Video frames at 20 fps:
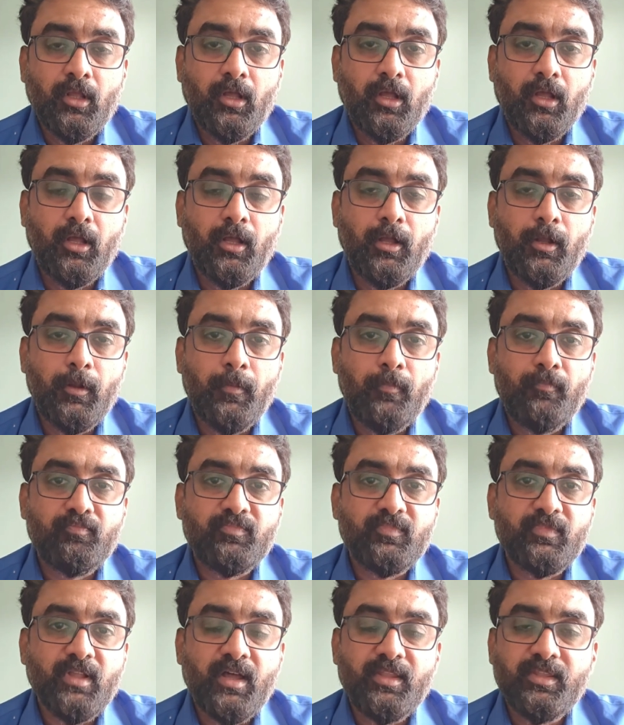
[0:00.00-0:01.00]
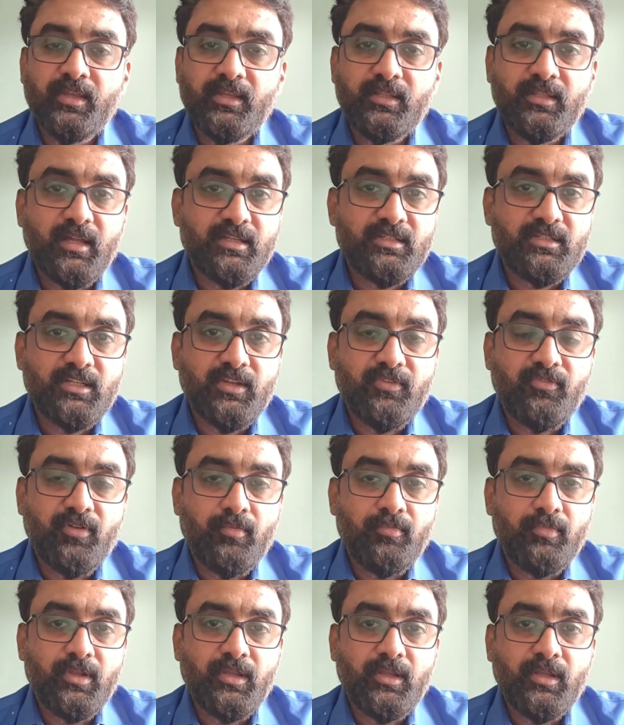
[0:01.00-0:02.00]
I think that's it
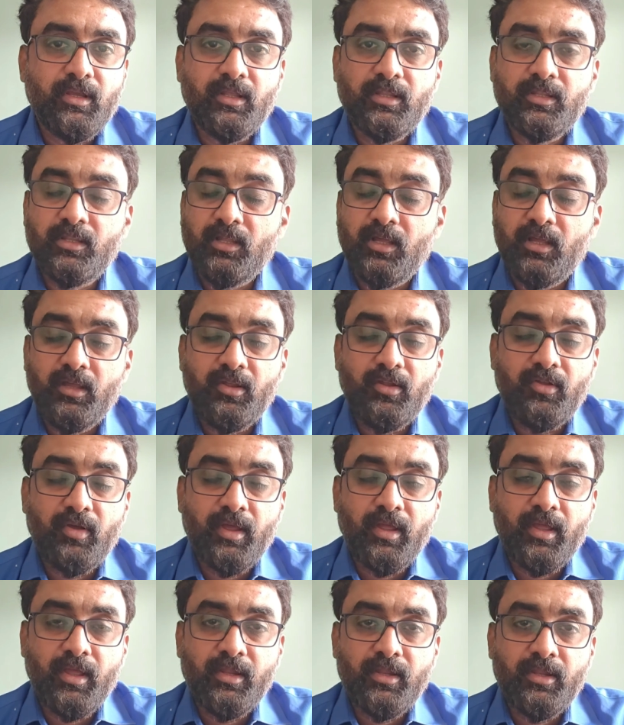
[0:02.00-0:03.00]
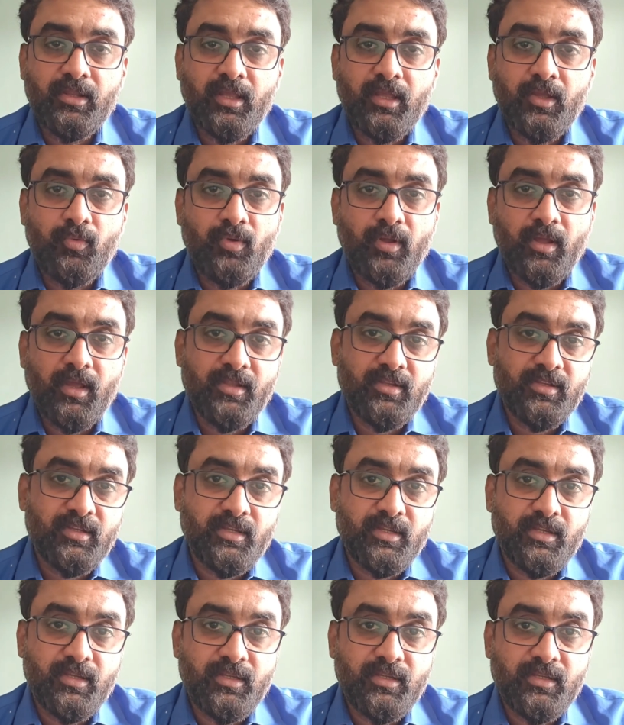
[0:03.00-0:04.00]
from me, and as
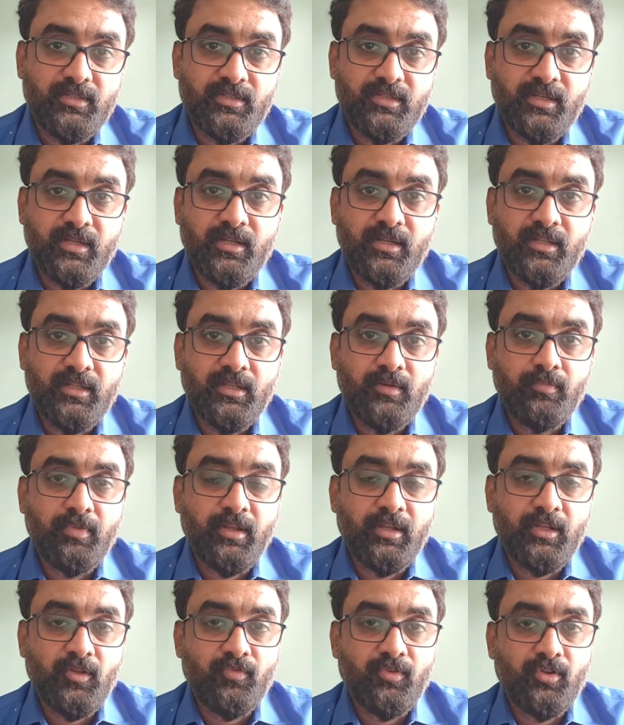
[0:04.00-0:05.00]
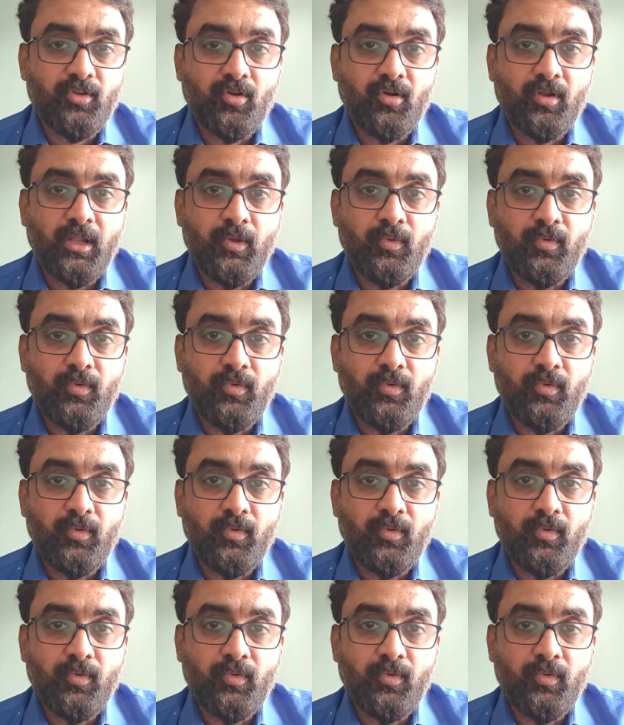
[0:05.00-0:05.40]
I said in the beginning of the call,